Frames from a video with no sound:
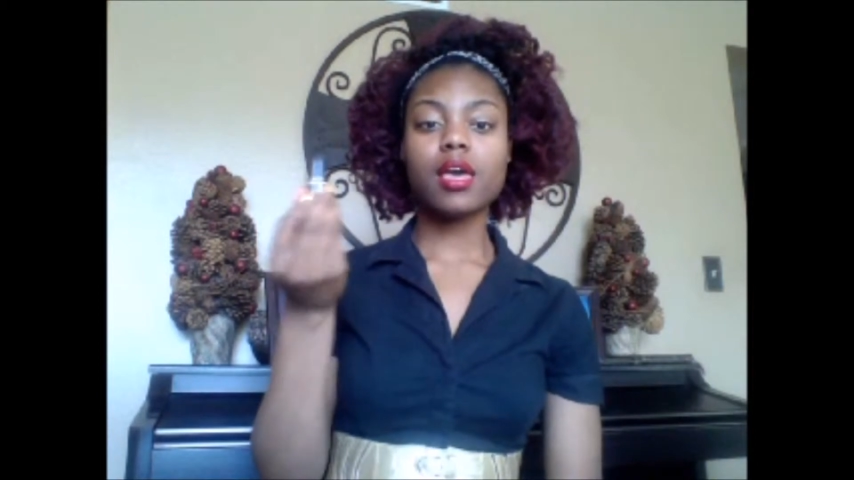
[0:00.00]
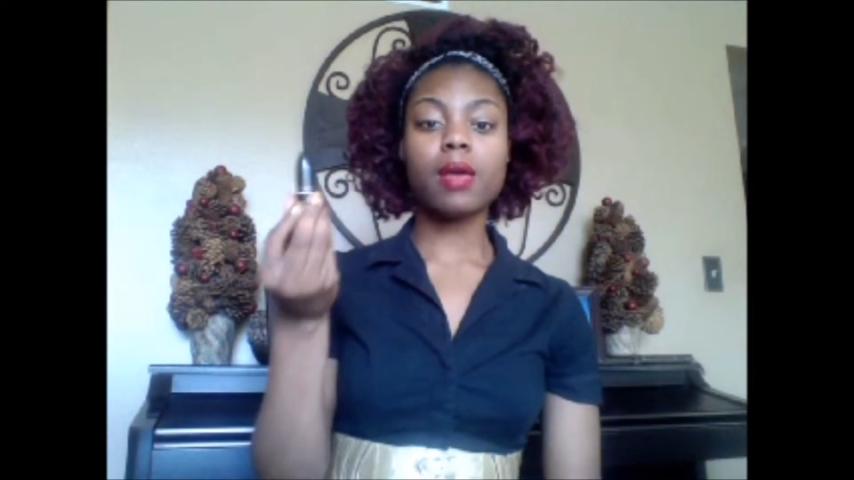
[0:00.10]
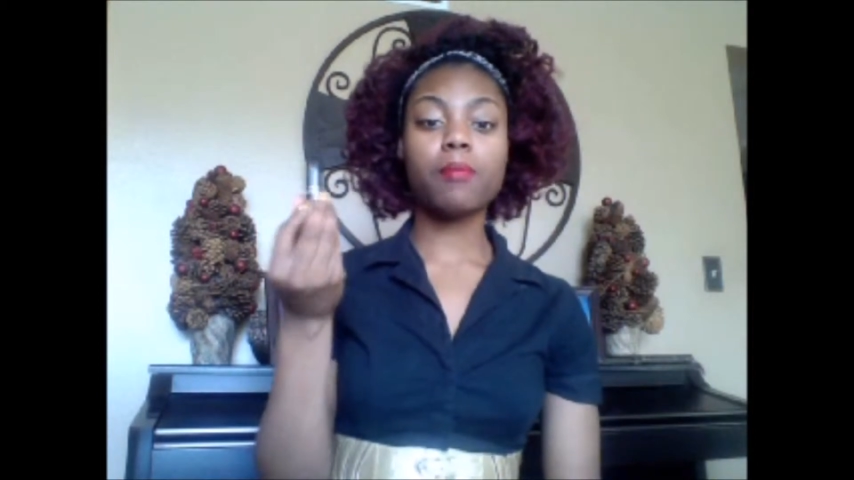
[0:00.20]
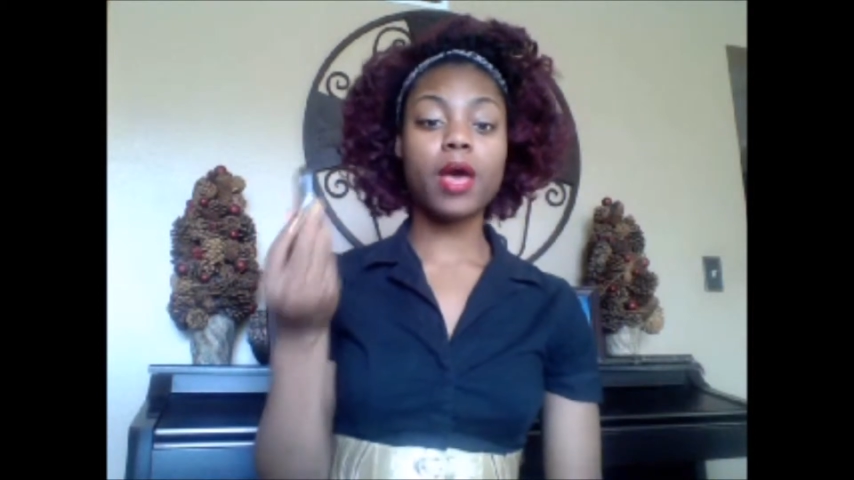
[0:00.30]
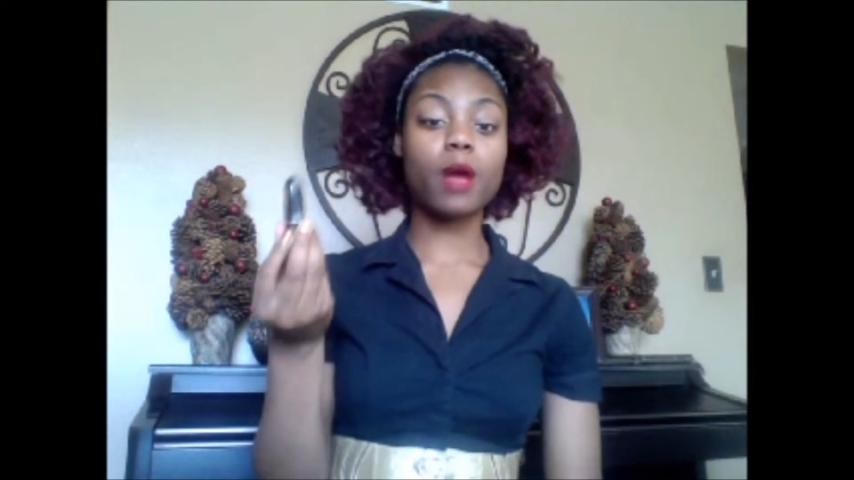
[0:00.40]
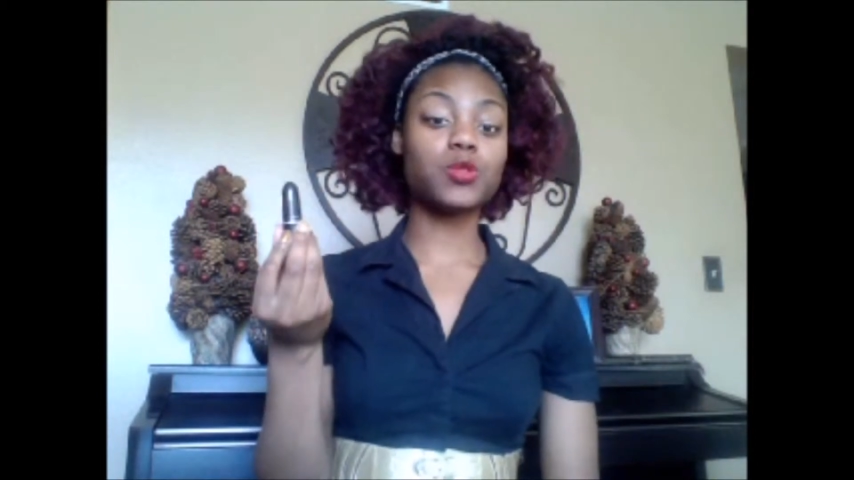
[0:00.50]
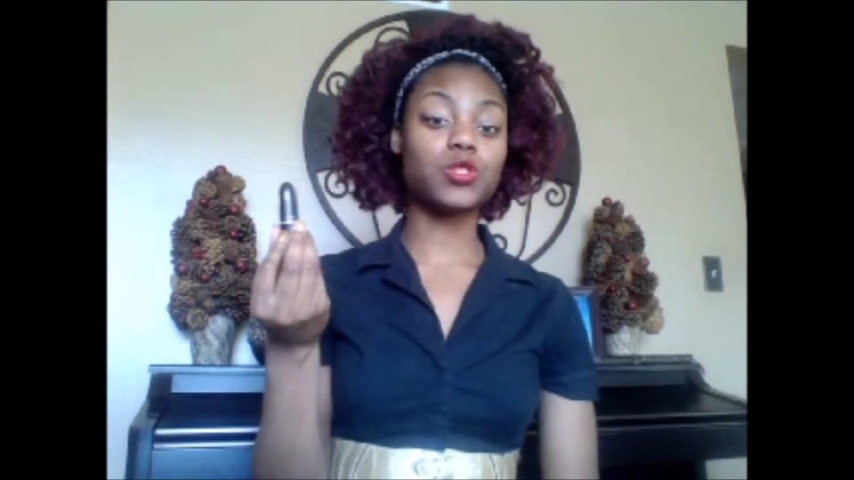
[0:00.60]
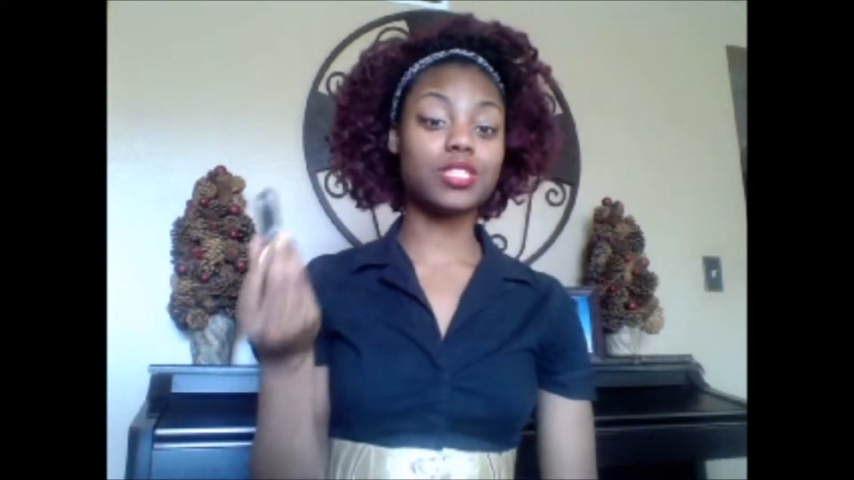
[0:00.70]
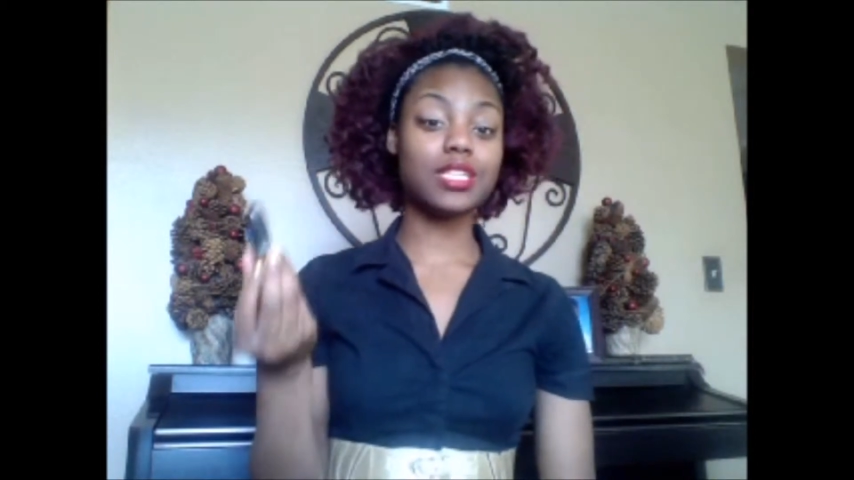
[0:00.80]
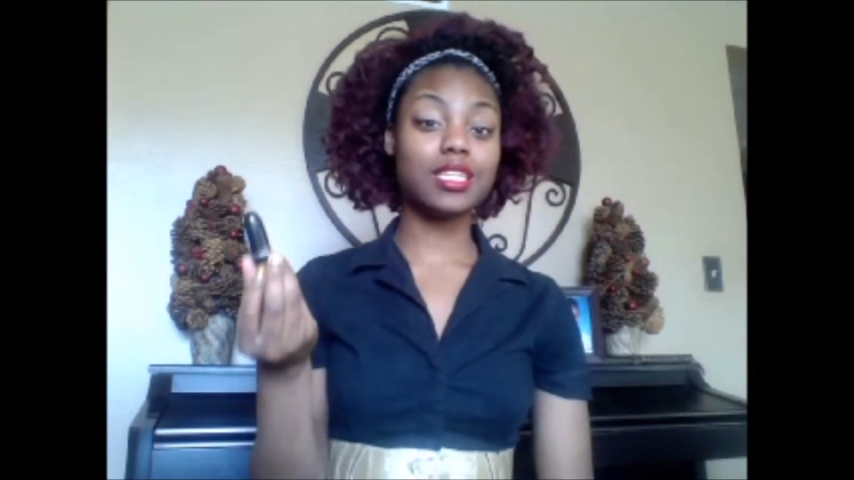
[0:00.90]
it helps
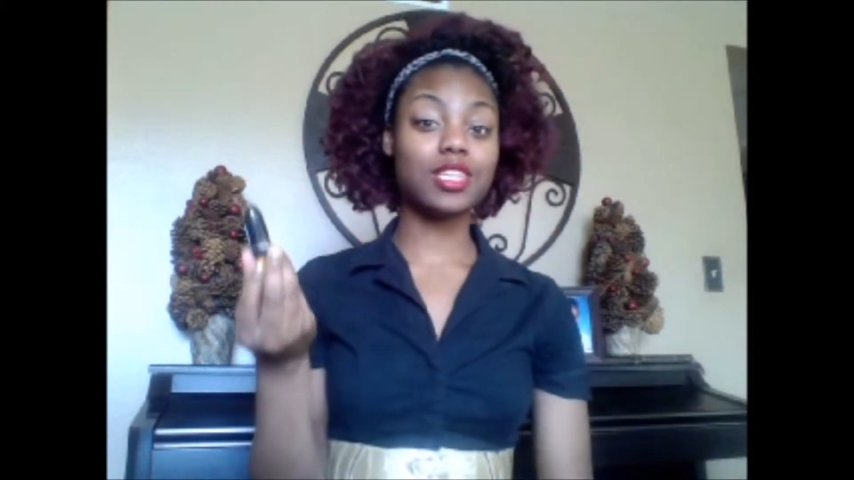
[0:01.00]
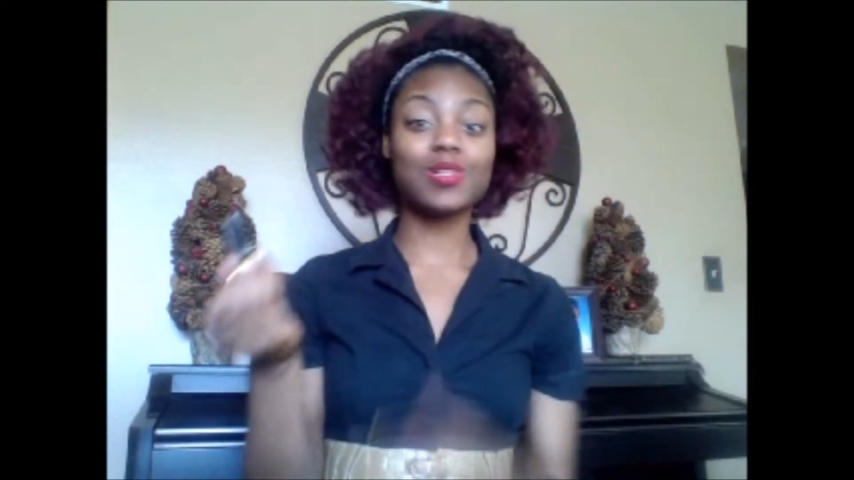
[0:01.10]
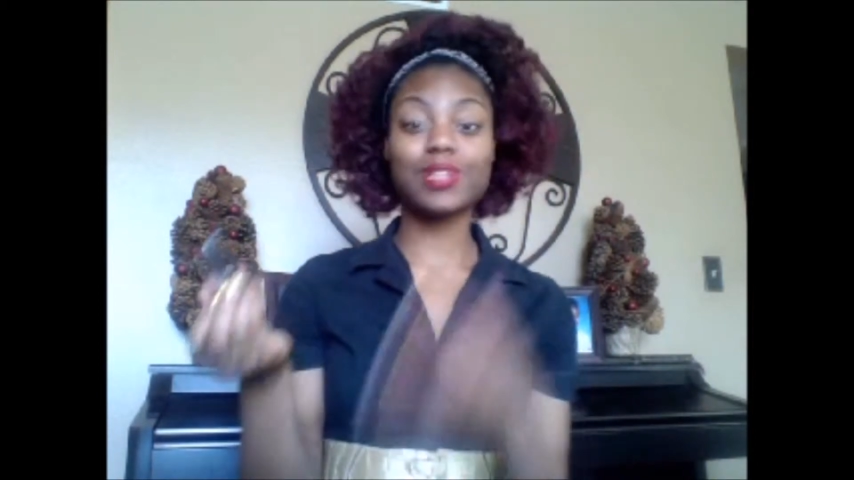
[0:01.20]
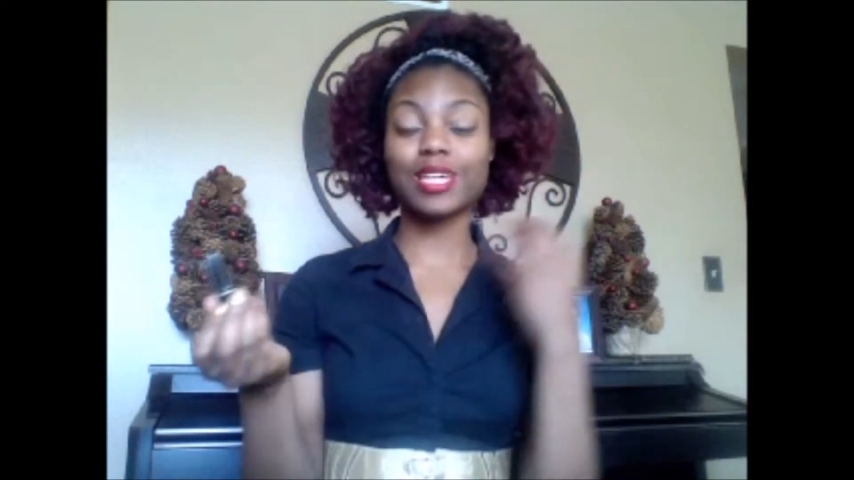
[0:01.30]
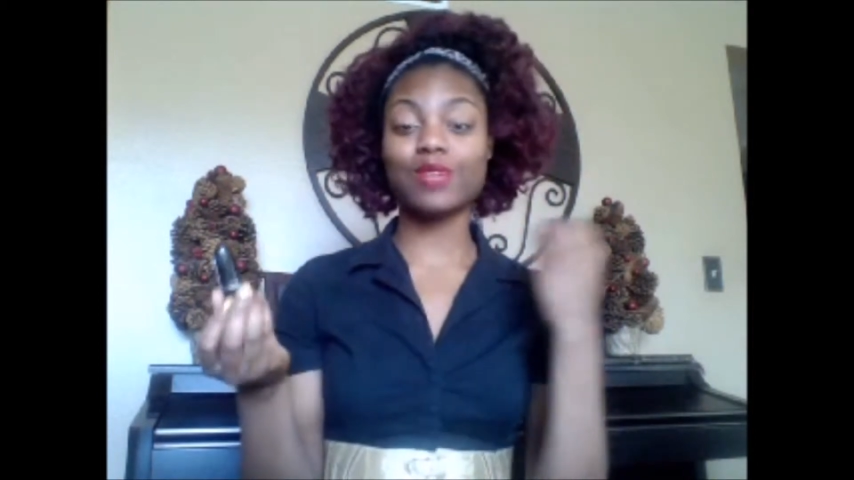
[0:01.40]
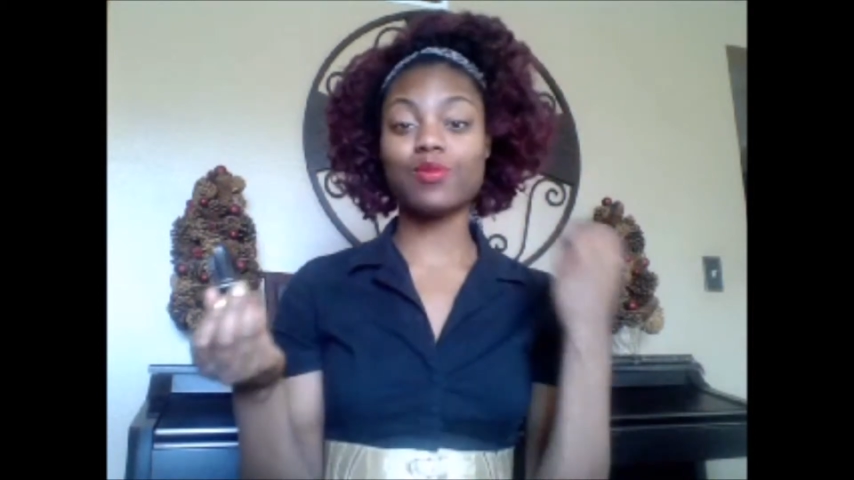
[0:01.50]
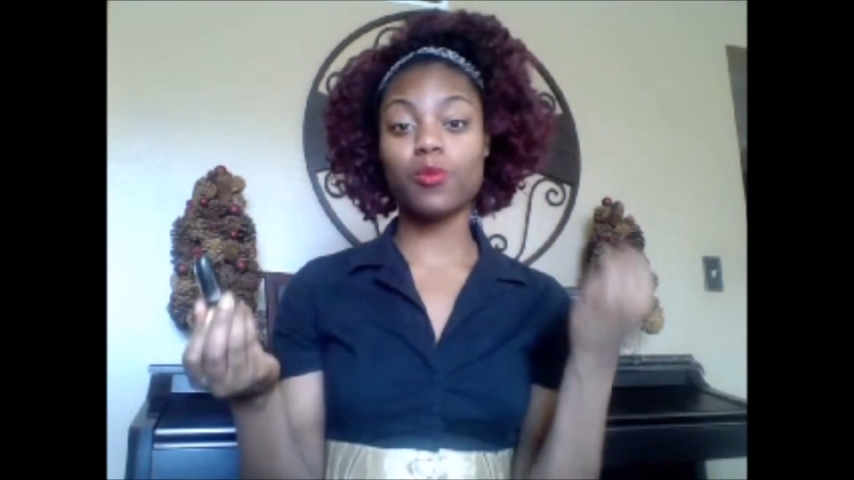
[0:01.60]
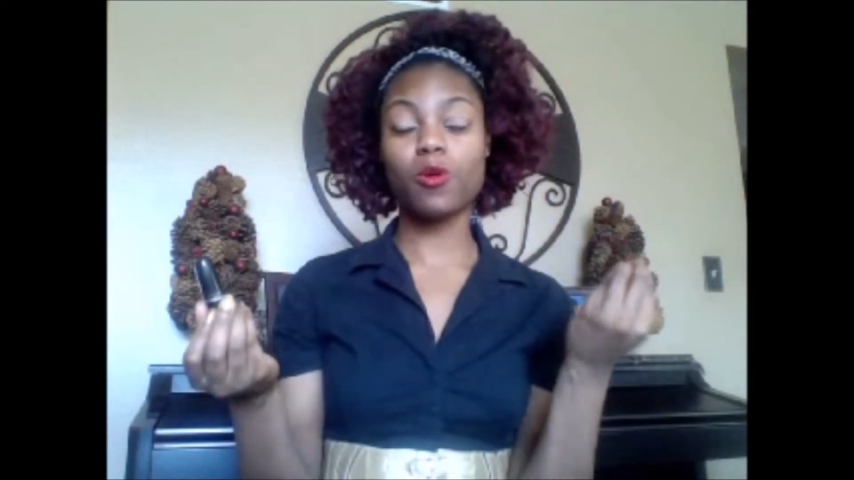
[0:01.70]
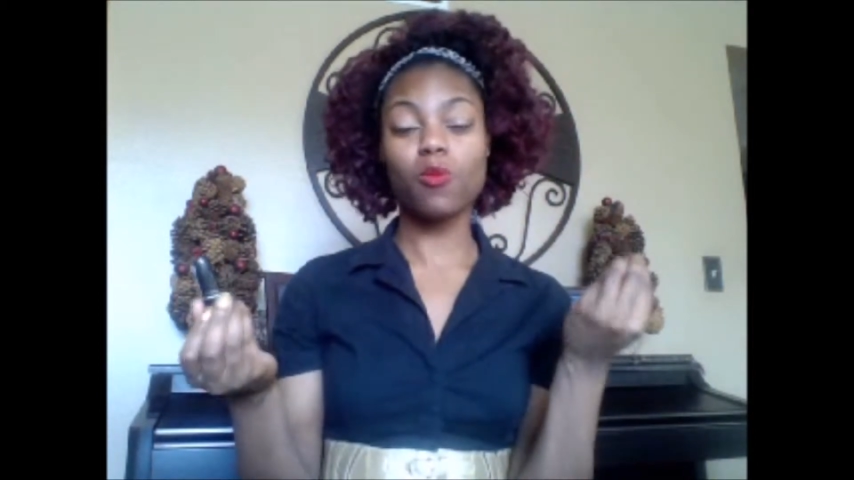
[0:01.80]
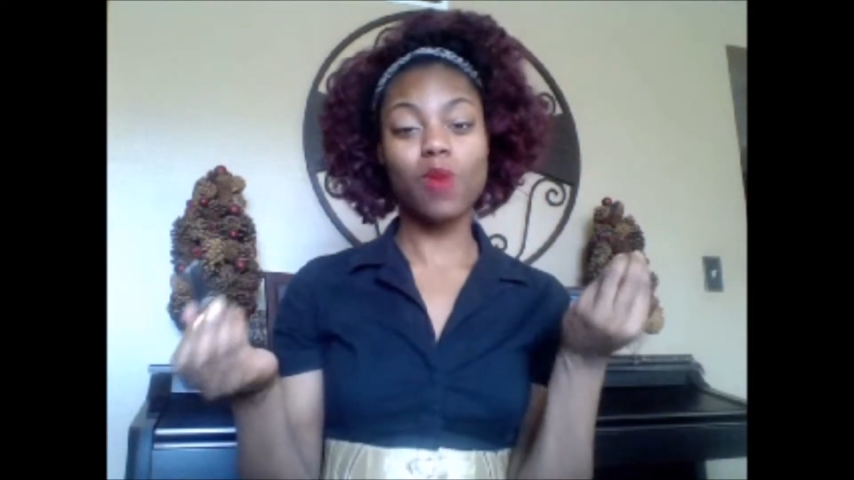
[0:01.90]
your teeth look even
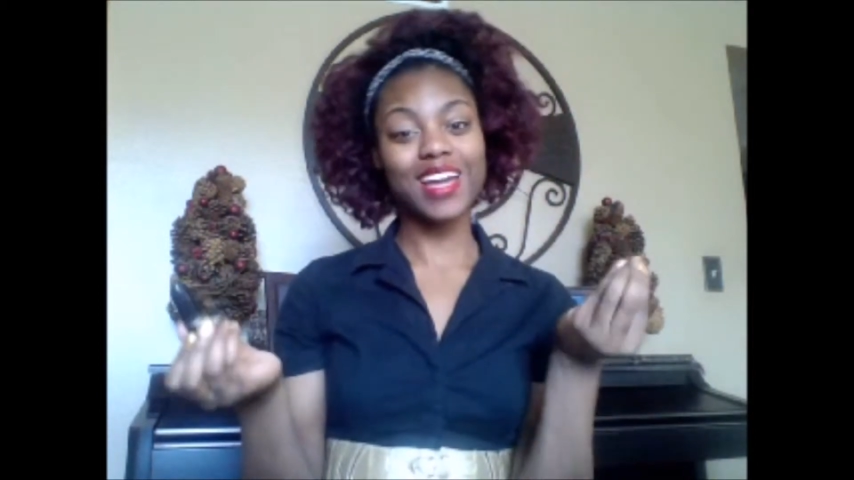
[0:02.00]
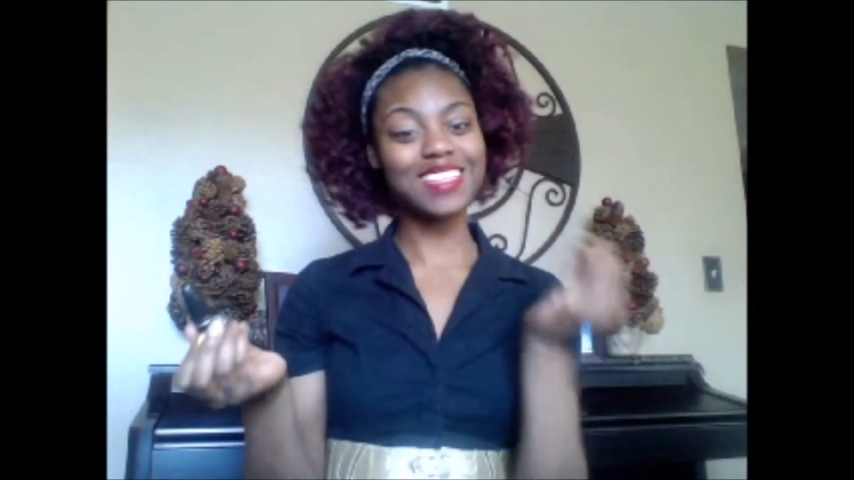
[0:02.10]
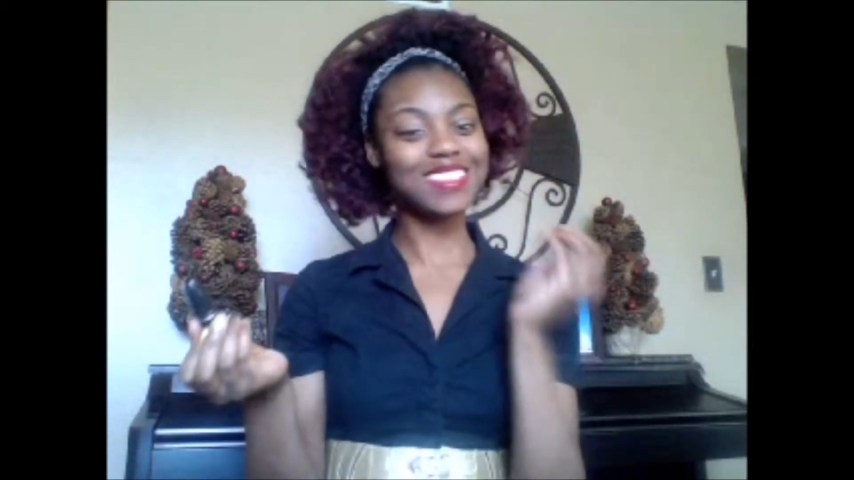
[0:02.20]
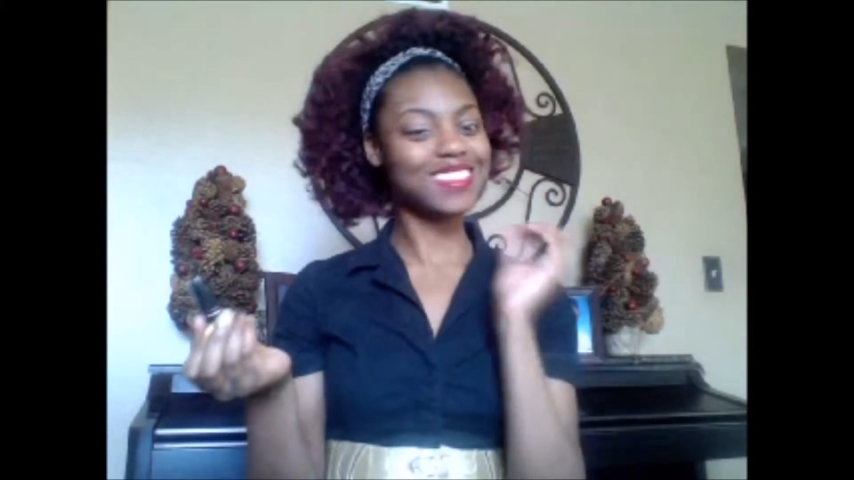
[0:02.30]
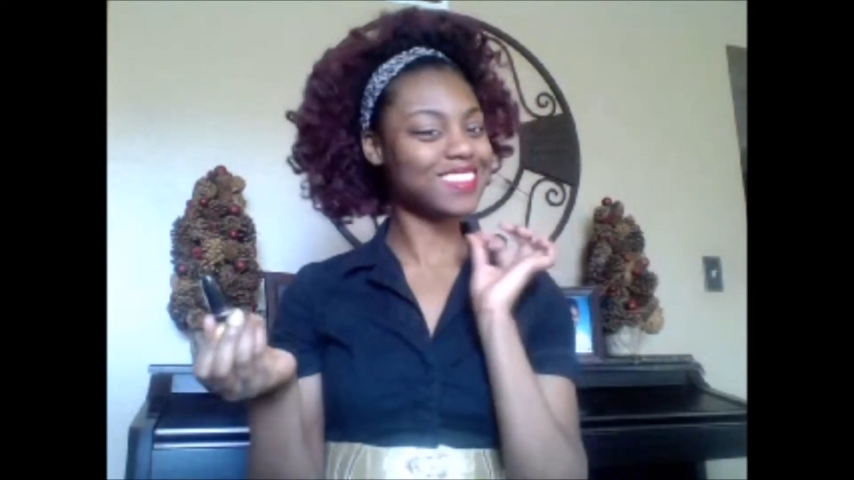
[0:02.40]
more white.